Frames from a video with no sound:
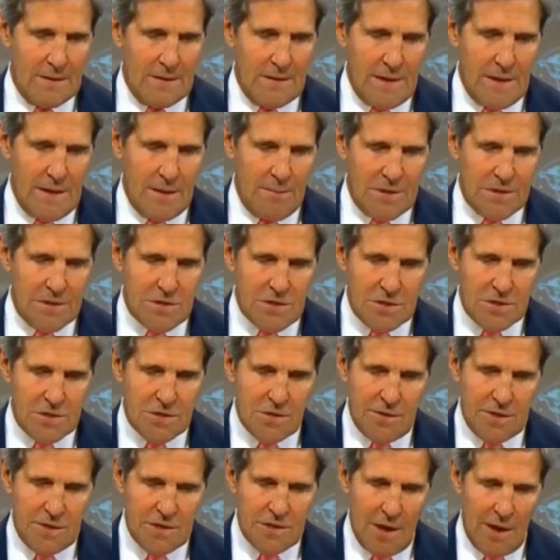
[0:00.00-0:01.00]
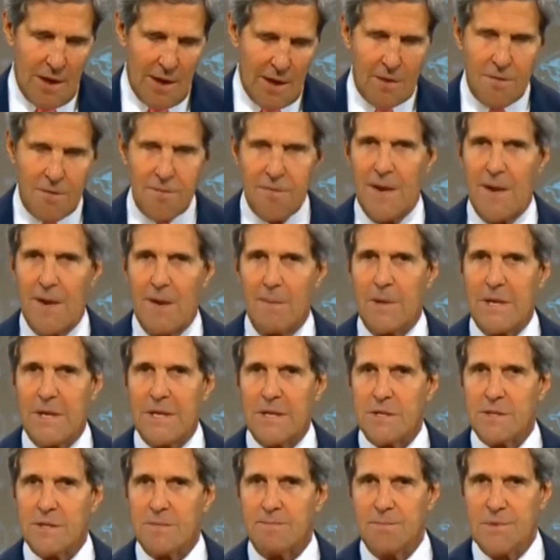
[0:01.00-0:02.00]
The images of entire
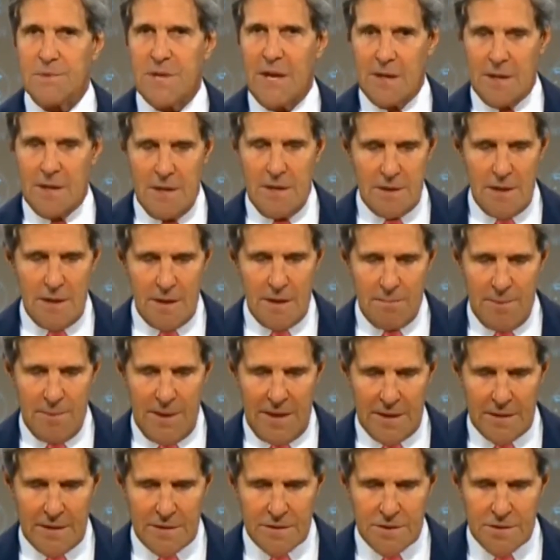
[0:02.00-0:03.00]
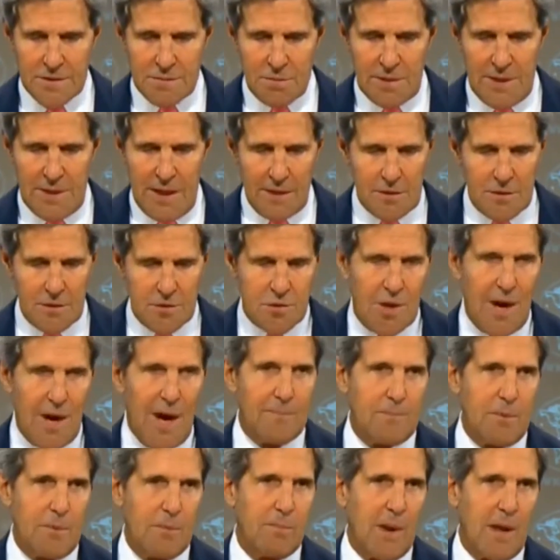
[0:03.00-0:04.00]
families dead in their beds without a
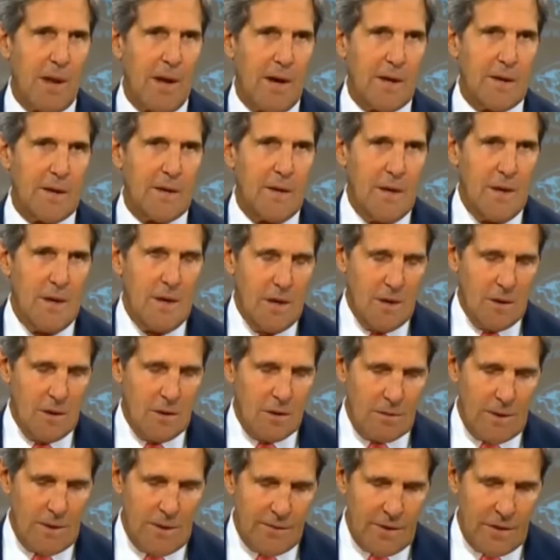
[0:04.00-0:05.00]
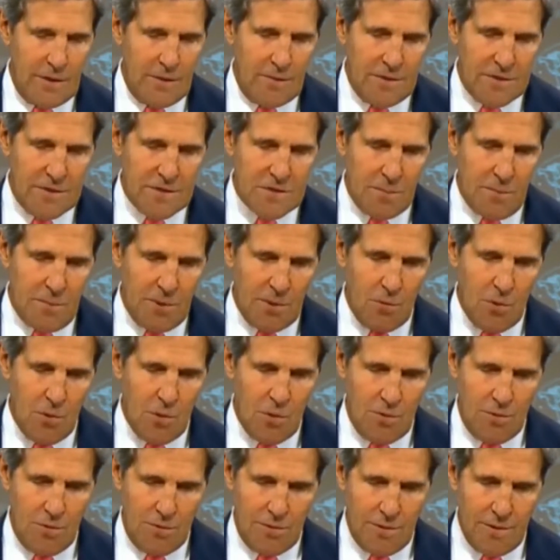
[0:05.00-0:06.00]
drop of blood or even a visible
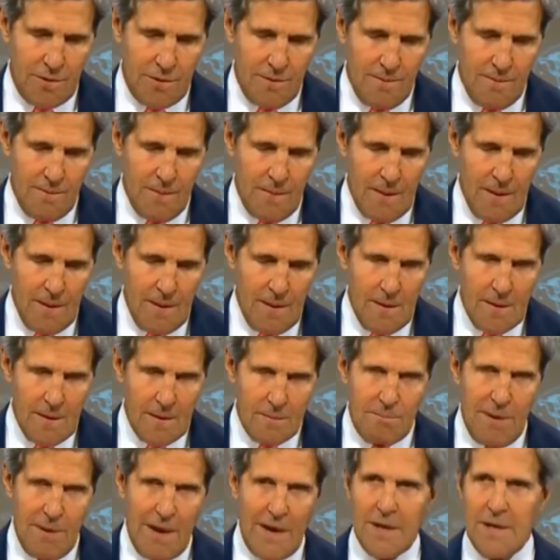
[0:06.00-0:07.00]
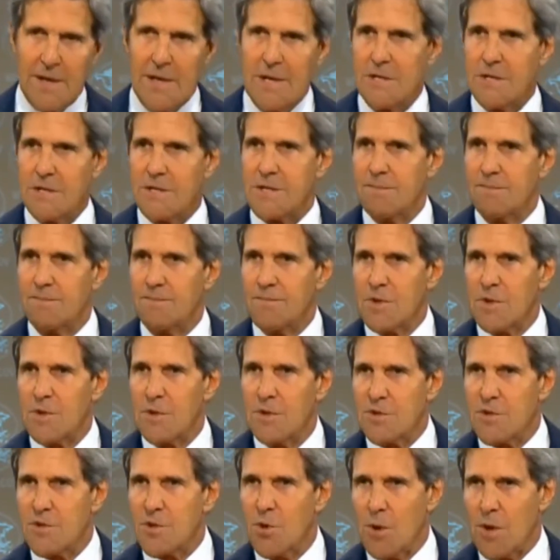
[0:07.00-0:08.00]
wound bodies
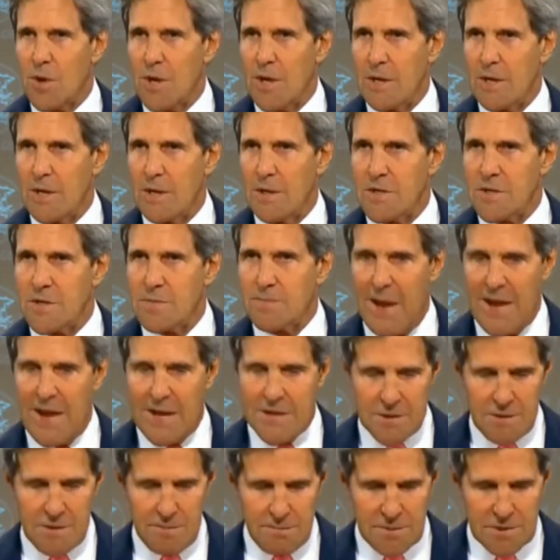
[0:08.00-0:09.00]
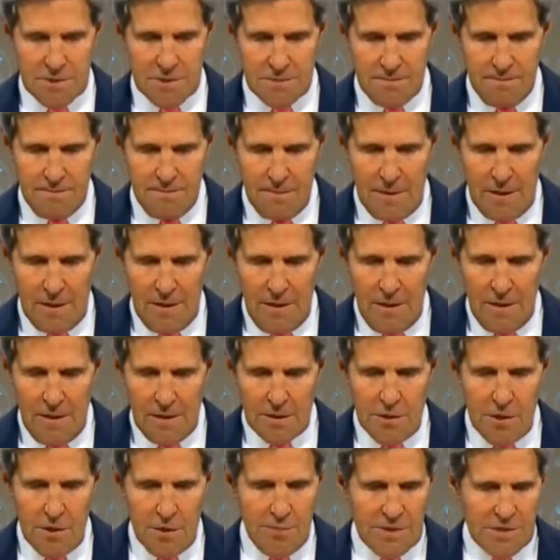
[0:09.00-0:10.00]
contorting in spasms,
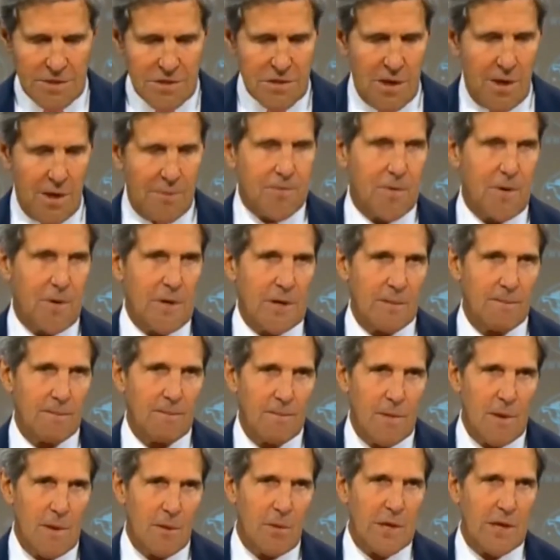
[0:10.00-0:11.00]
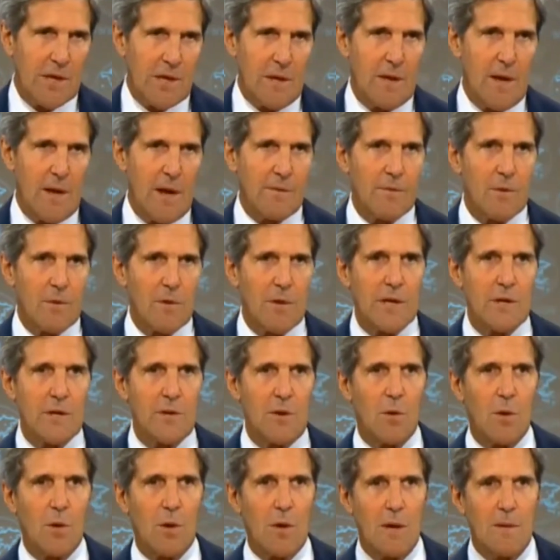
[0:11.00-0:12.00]
human suffering that we can never
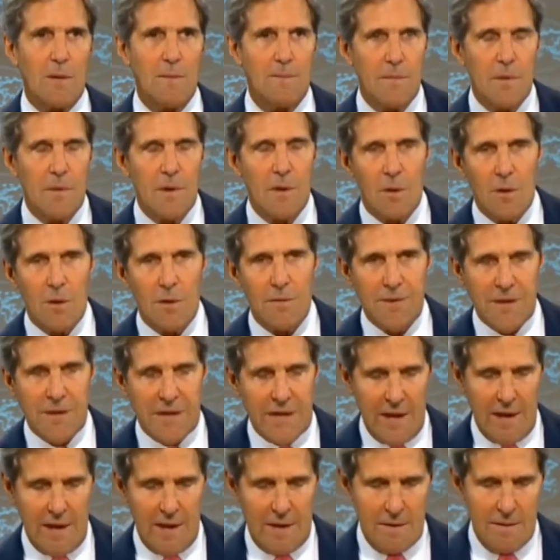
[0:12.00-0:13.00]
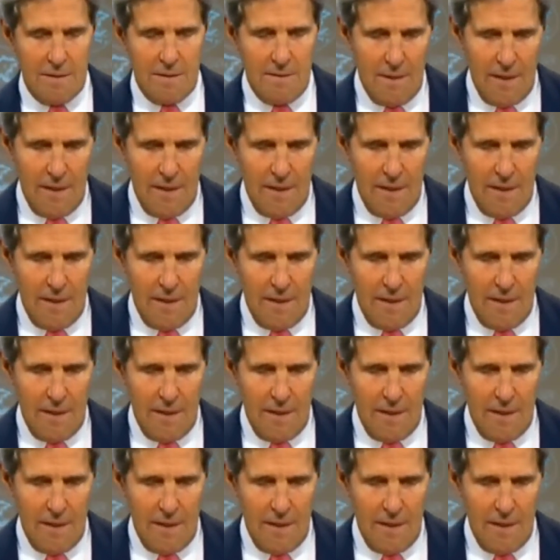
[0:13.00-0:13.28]
ignore or forget.